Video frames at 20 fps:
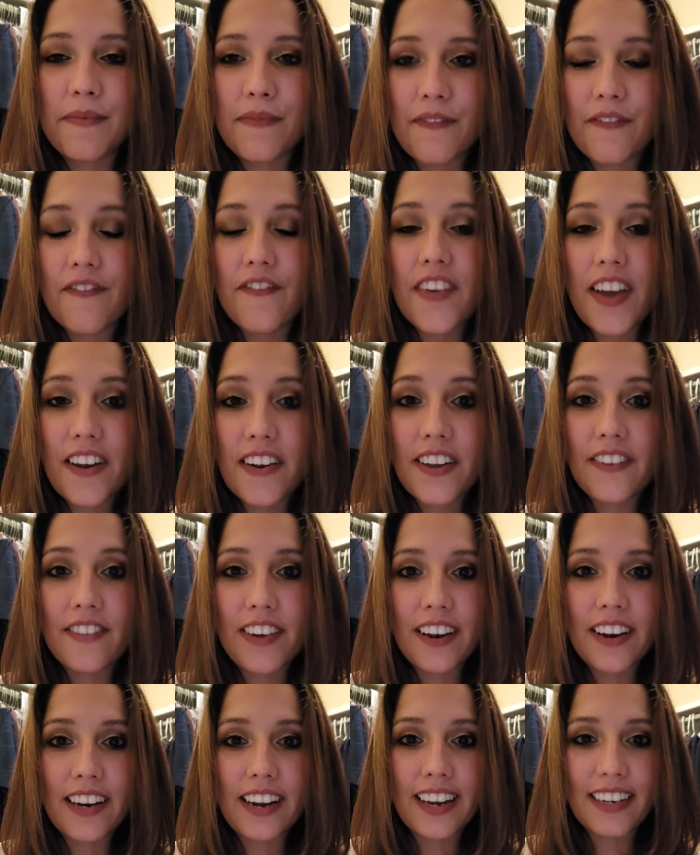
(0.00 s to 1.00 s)
very,
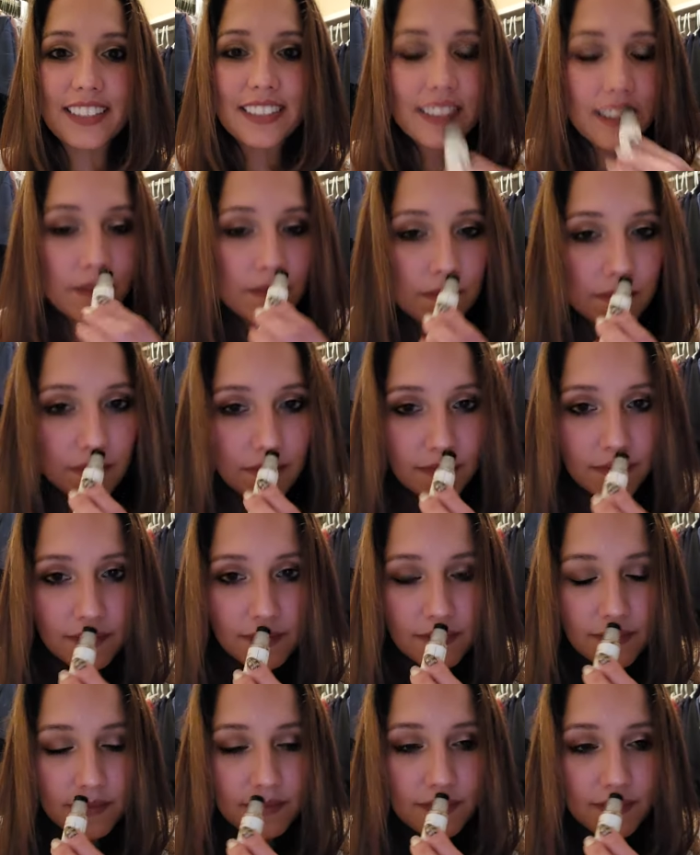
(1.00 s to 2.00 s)
very nice.
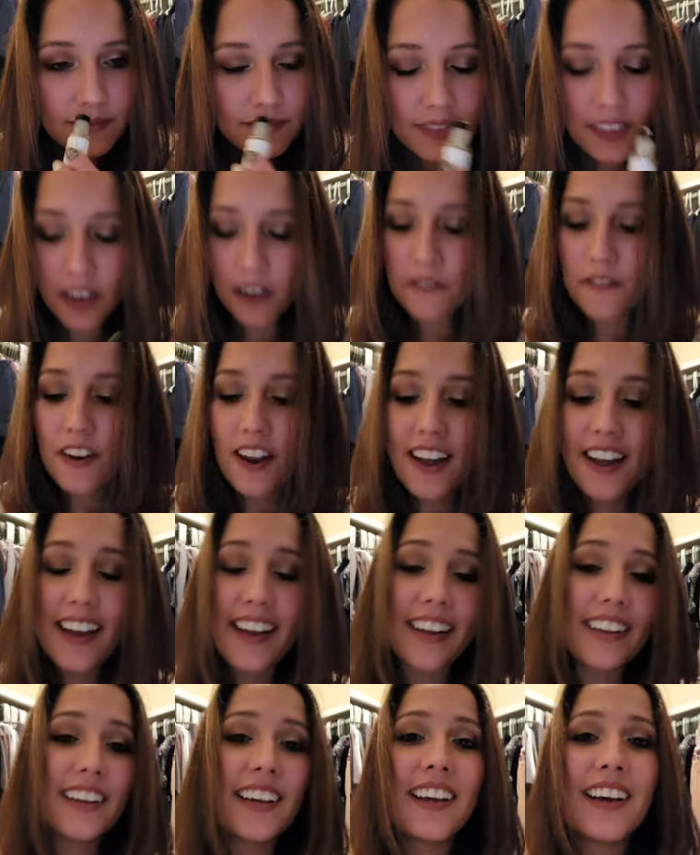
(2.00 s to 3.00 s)
All
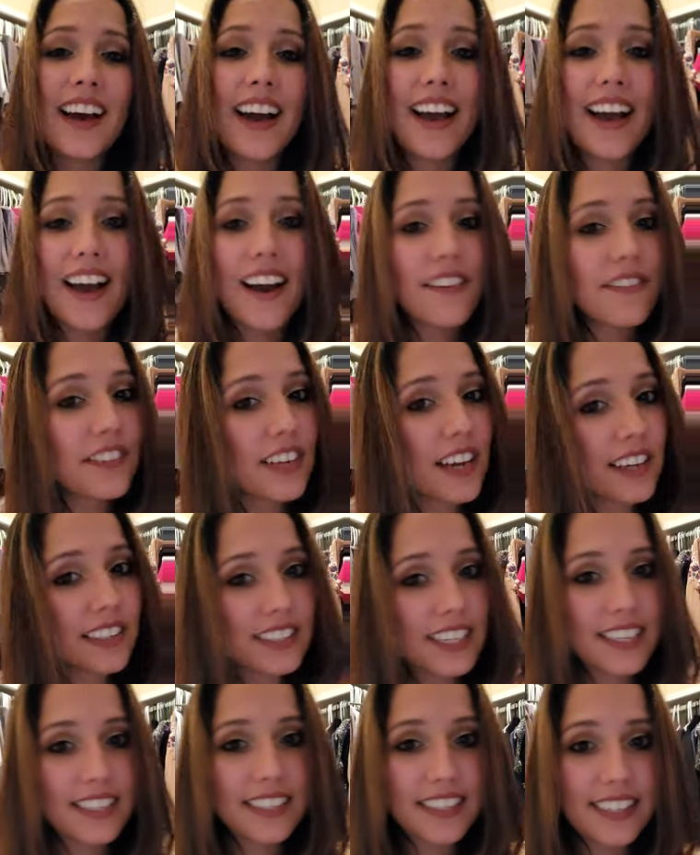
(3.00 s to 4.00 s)
right, I have not
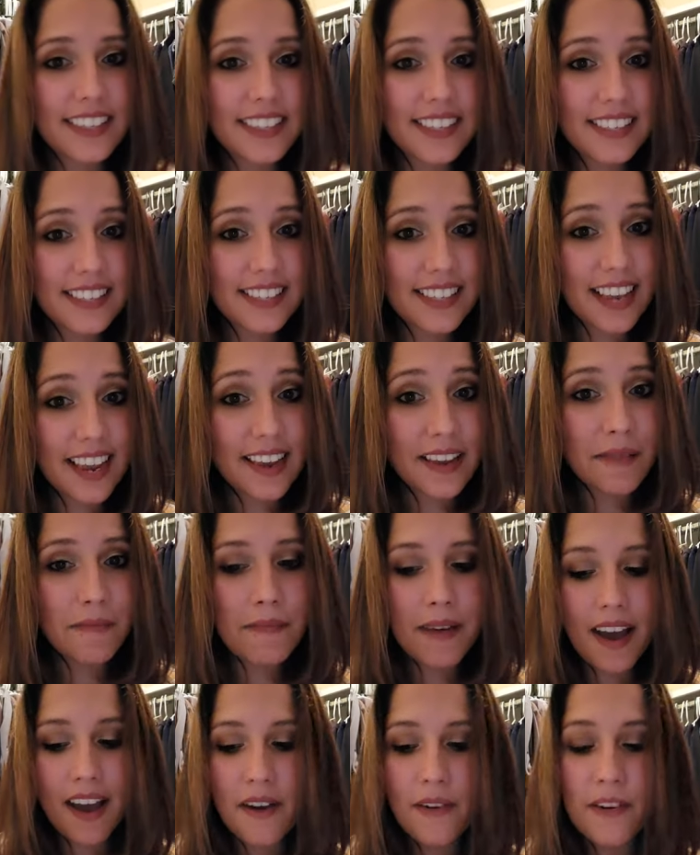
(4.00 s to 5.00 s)
tested the staying
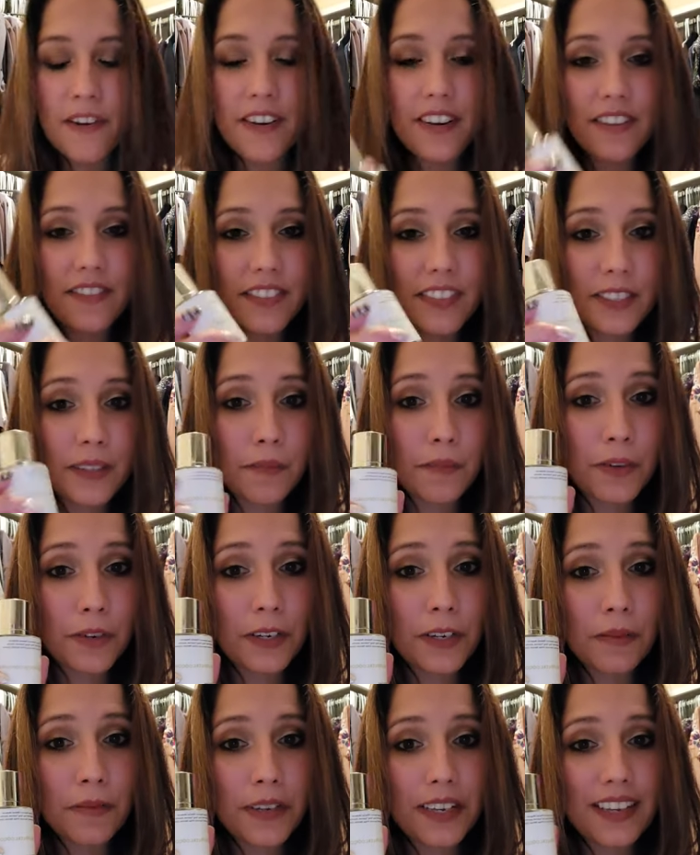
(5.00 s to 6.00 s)
power of this
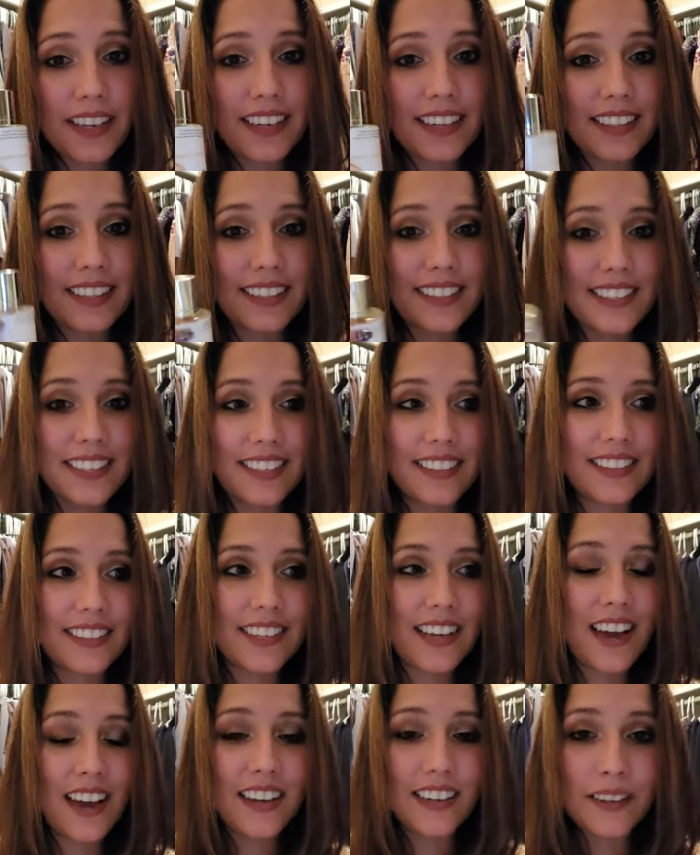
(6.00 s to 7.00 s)
beauty because it is
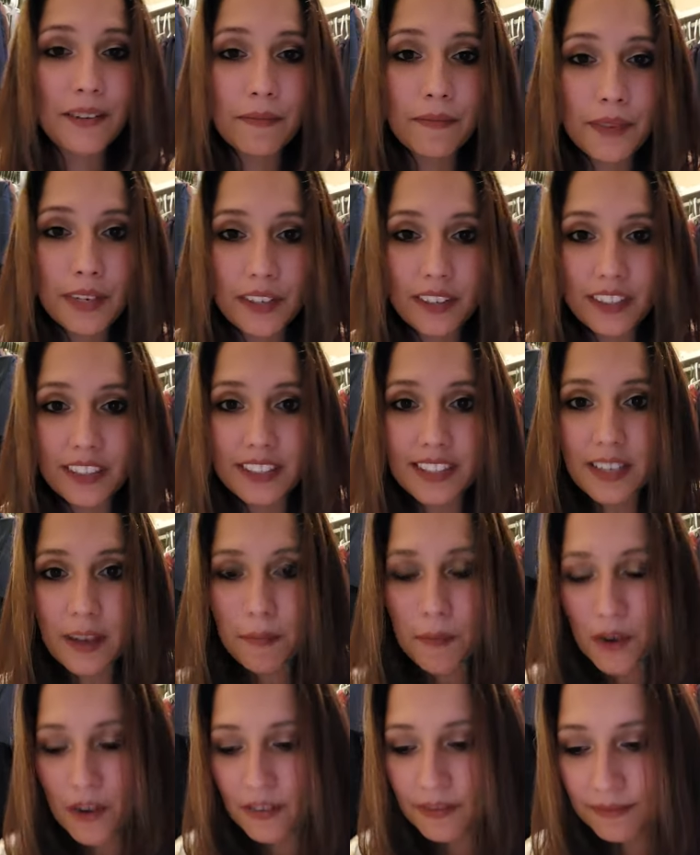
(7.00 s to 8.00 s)
not middle of
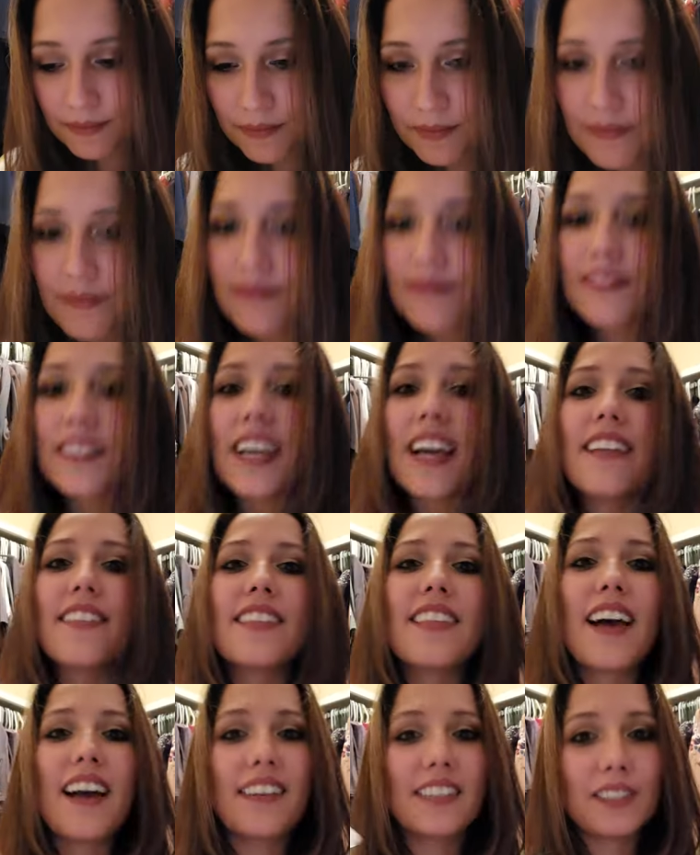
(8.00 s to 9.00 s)
summer, and
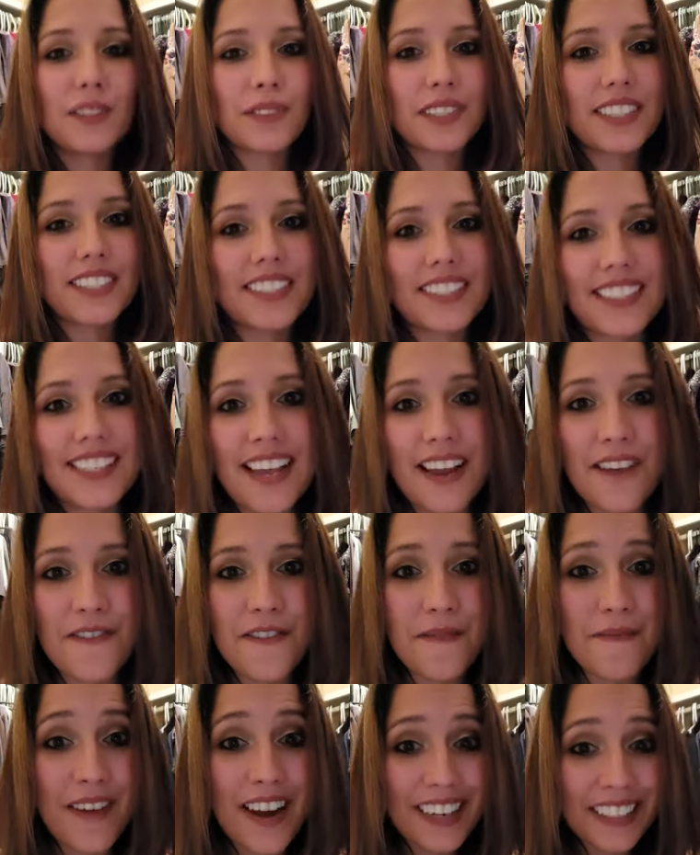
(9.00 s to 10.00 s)
that is what this scent
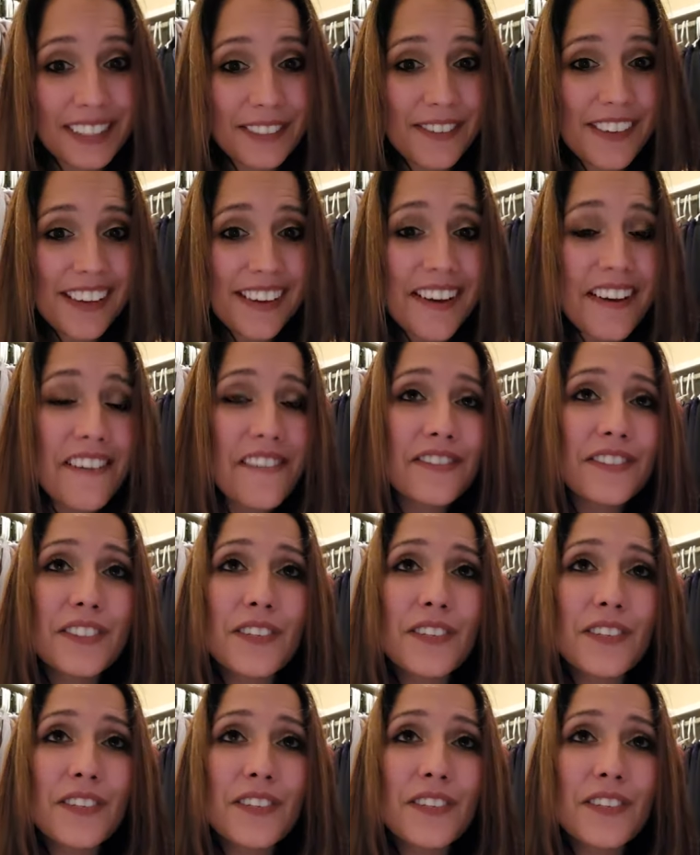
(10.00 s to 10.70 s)
reminds me of.